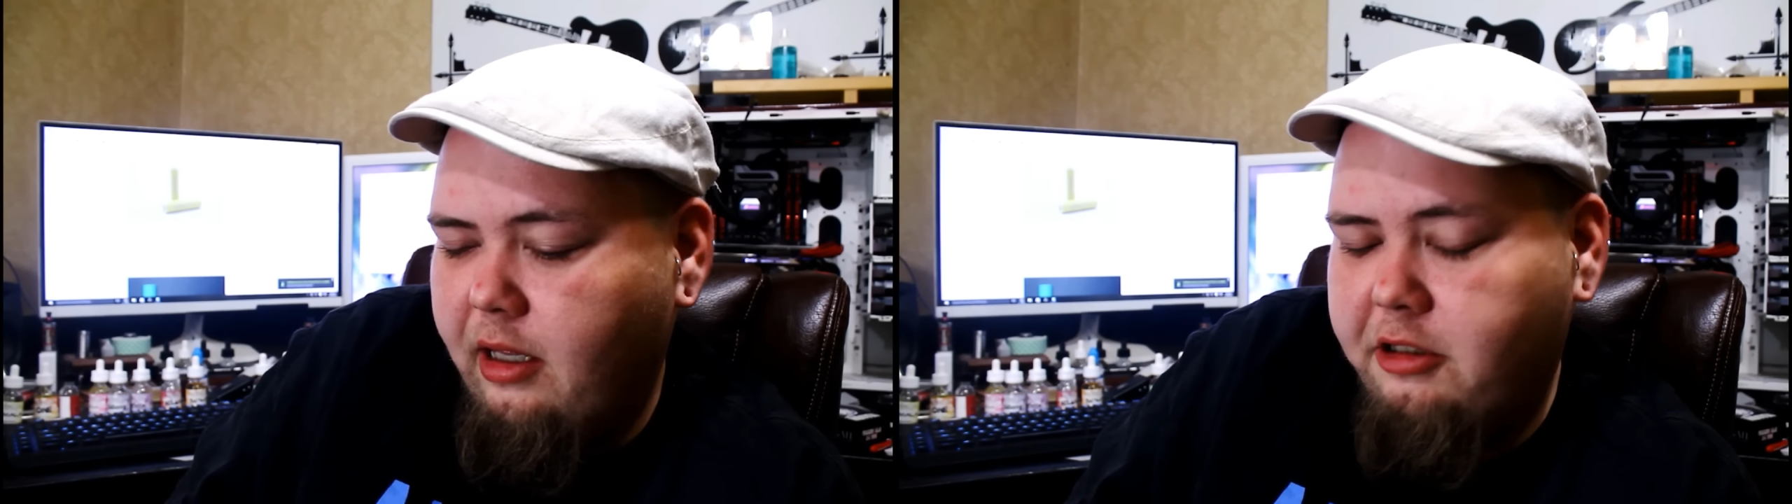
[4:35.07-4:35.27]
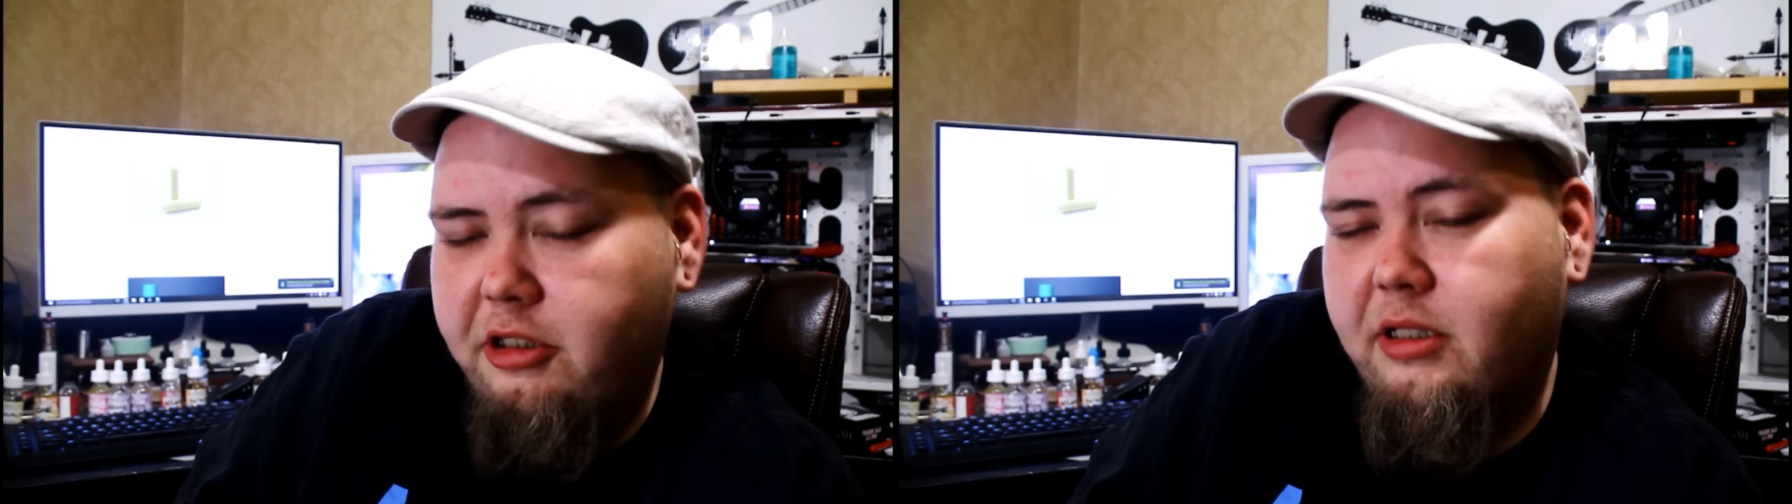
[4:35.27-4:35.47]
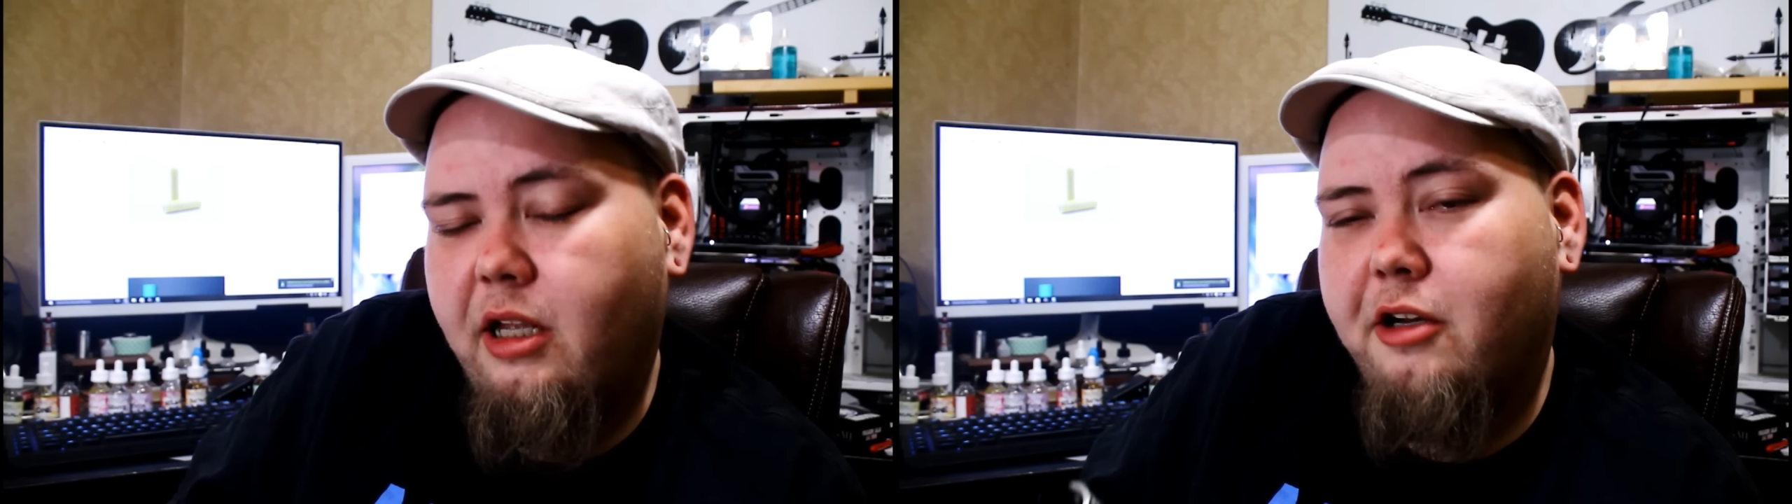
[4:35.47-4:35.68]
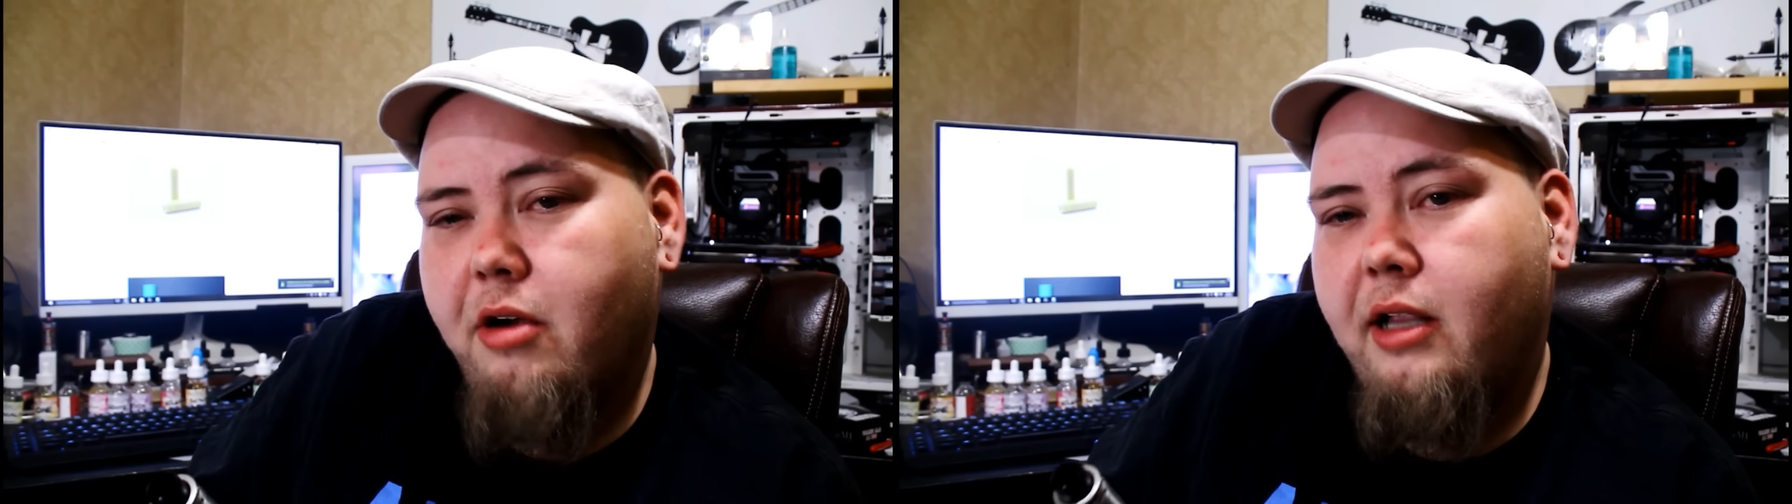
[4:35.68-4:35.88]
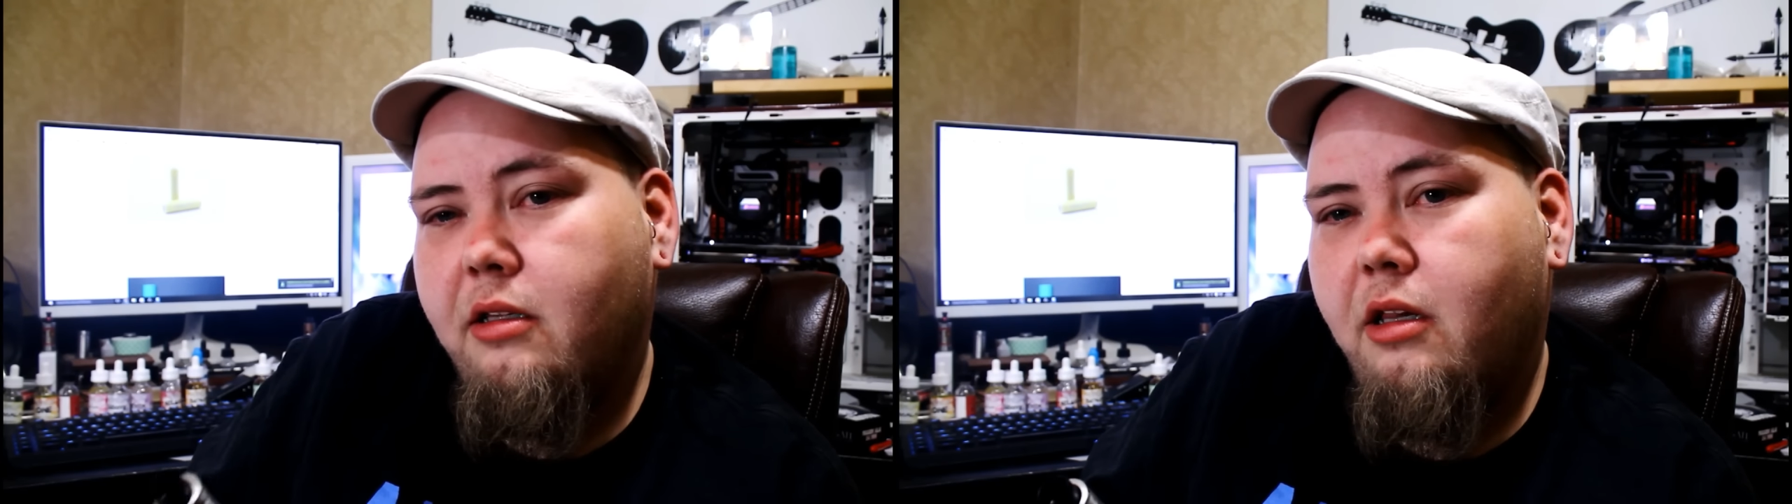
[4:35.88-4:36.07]
It's just got a
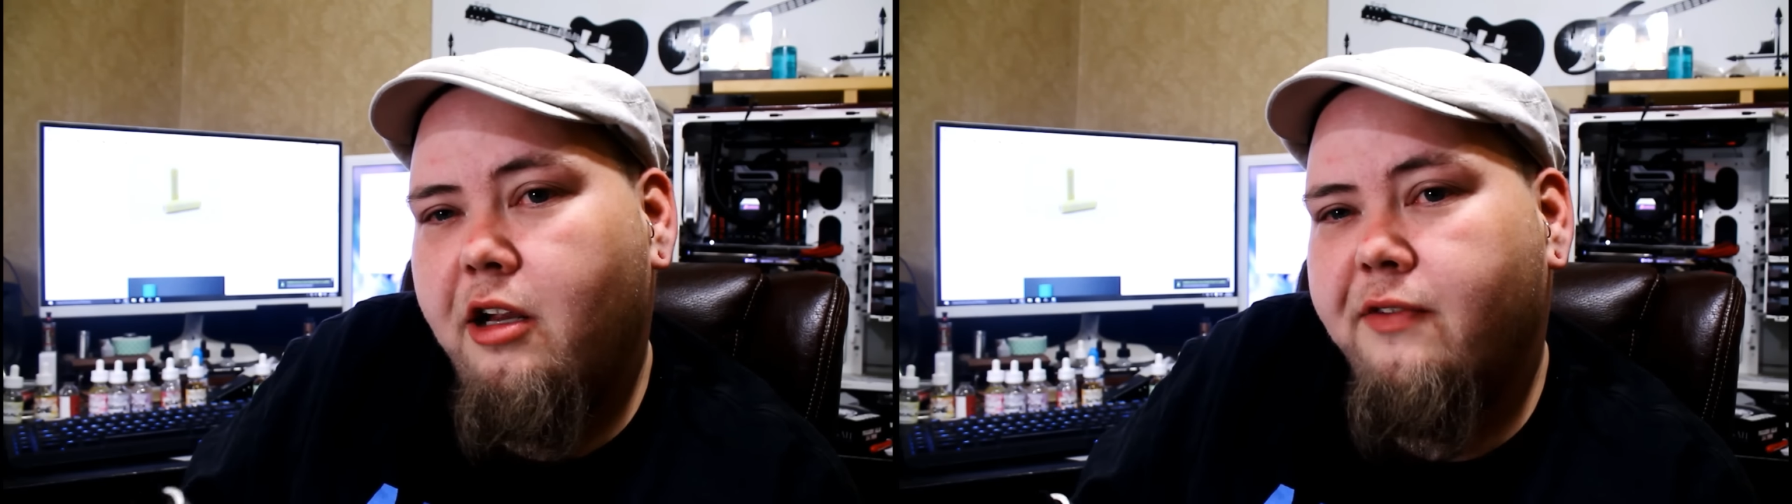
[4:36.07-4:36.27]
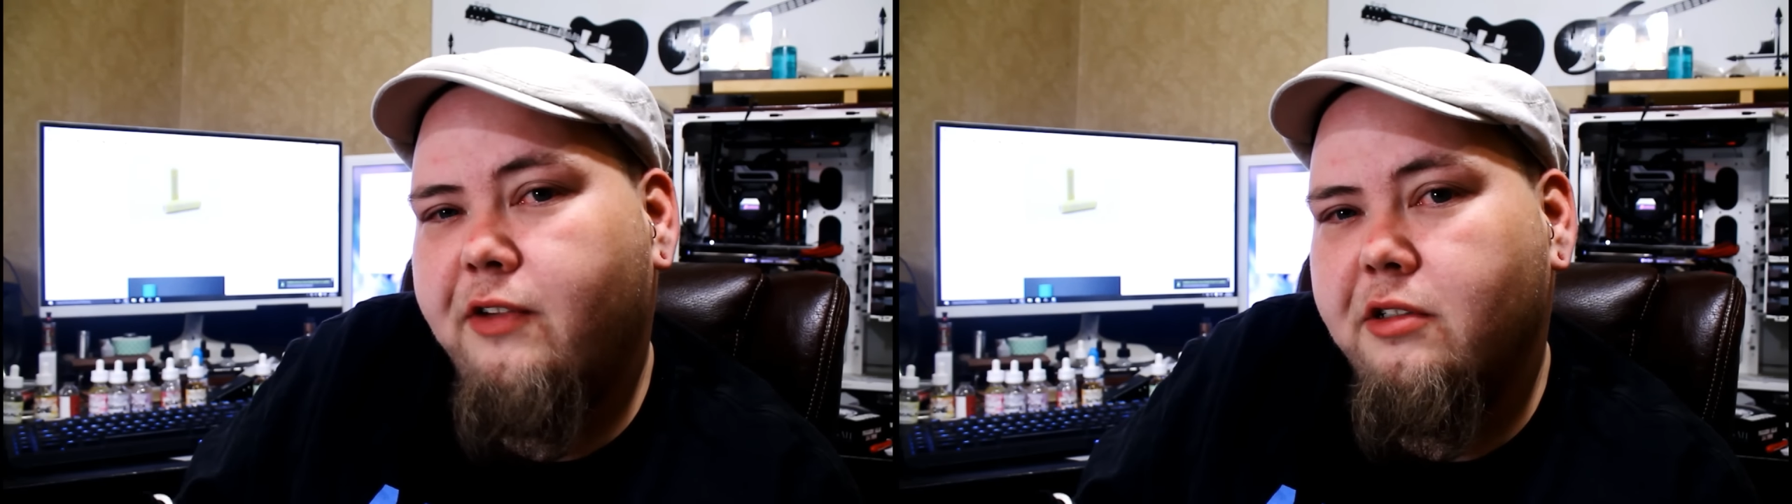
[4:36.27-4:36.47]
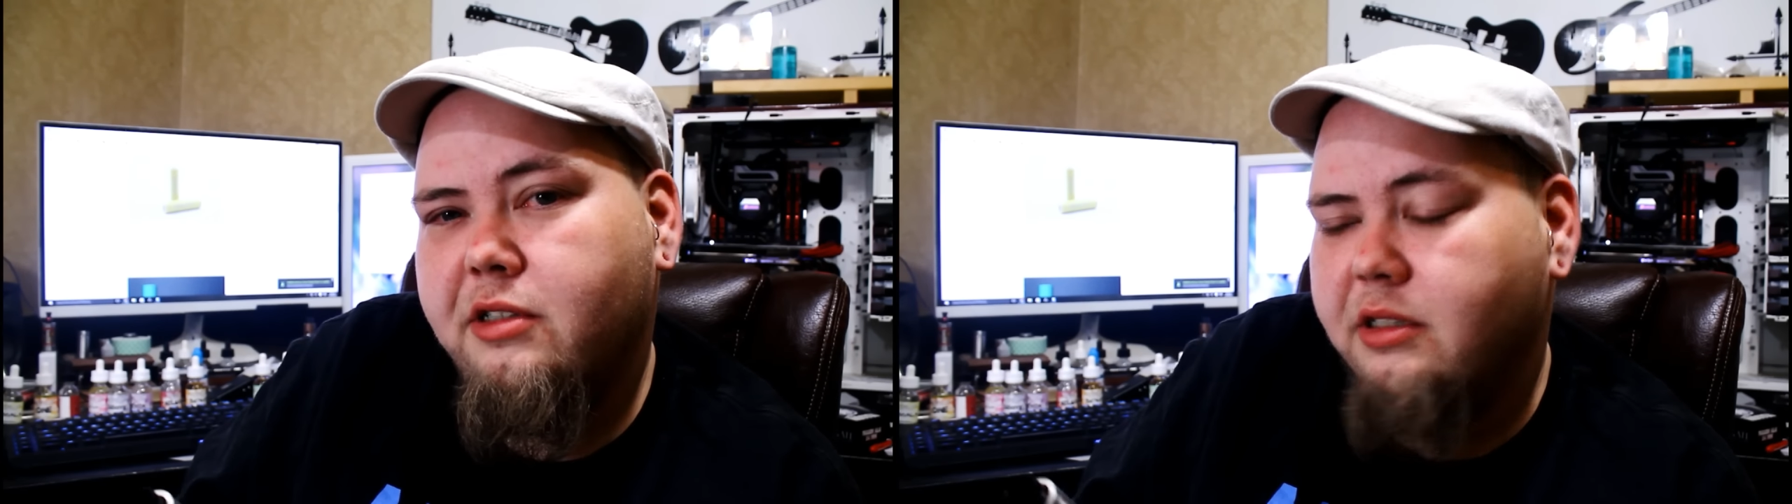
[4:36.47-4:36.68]
great little airflow